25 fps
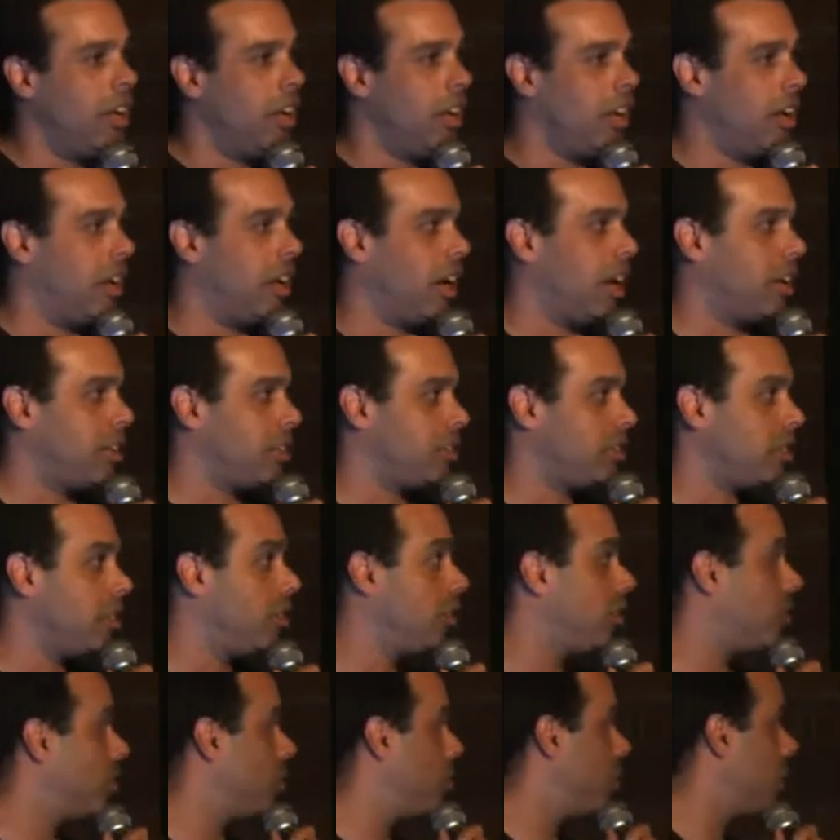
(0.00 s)
Our
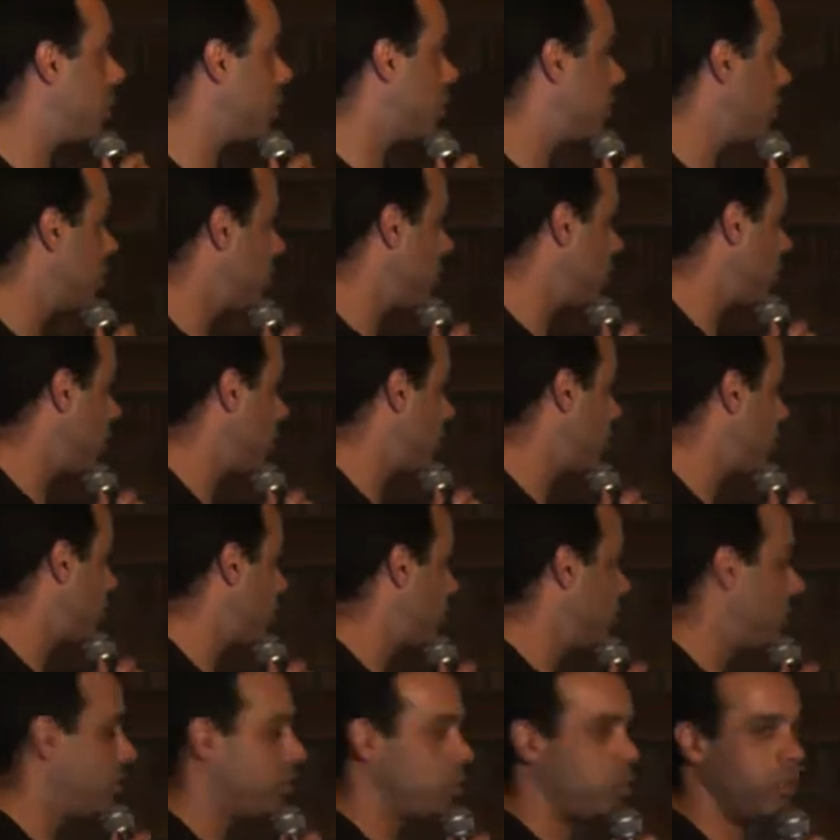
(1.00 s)
solution was you
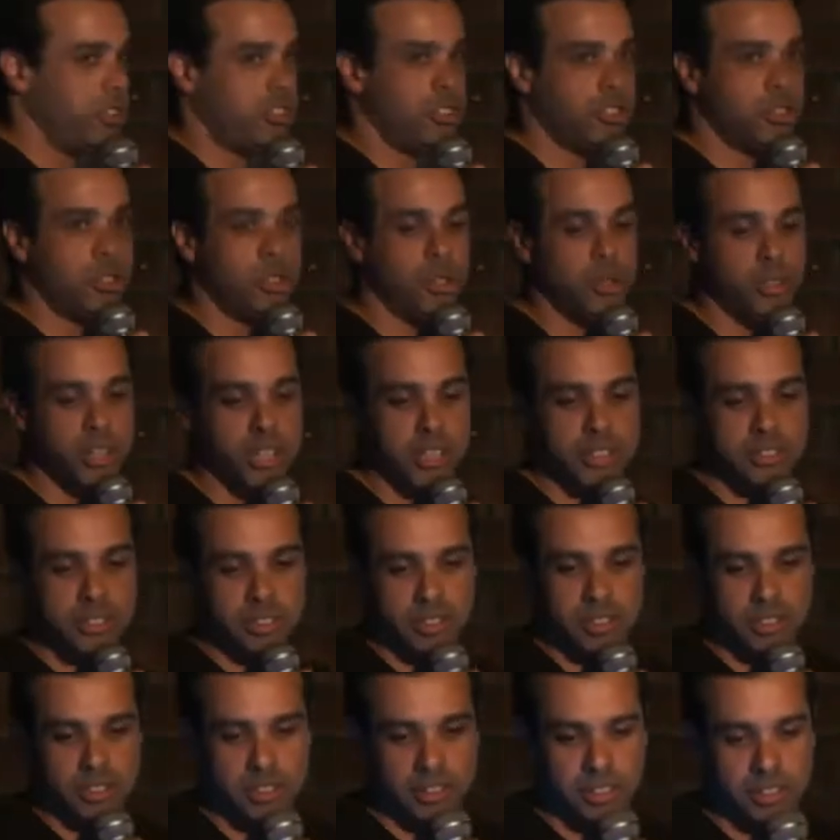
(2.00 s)
just switch to
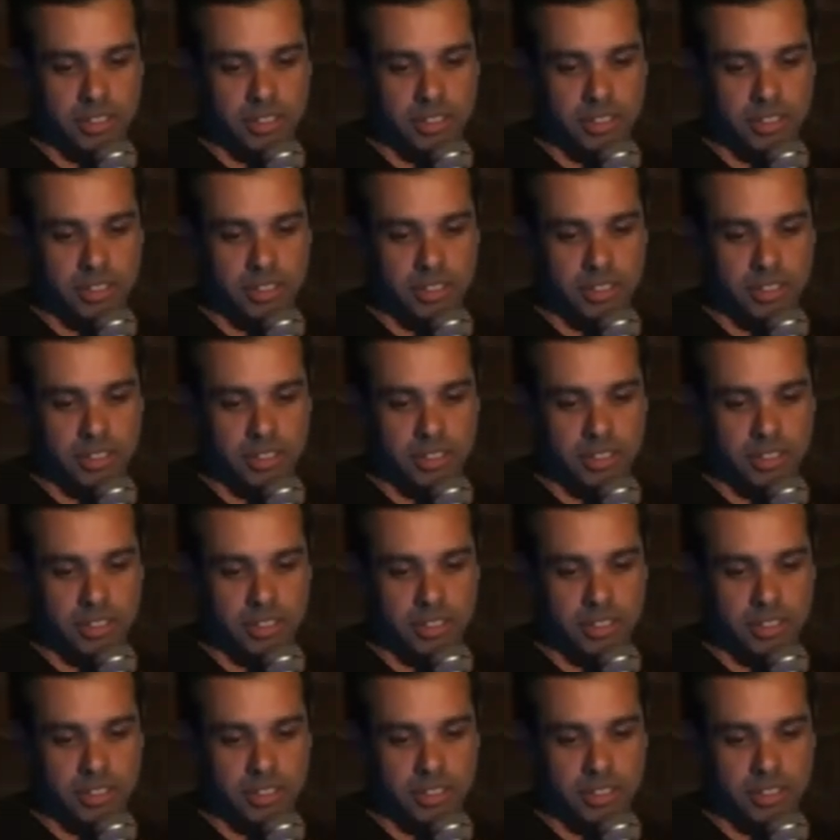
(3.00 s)
GUIDs.